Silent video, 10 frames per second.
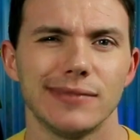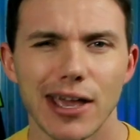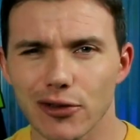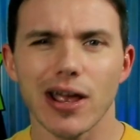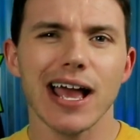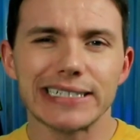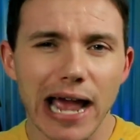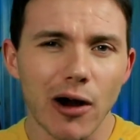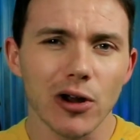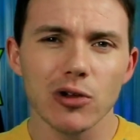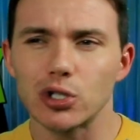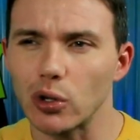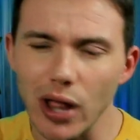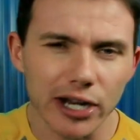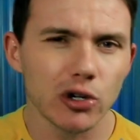Hey there guys, how are you? So a
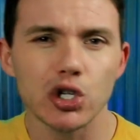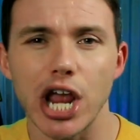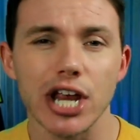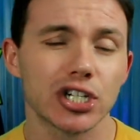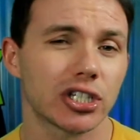lot of new changes,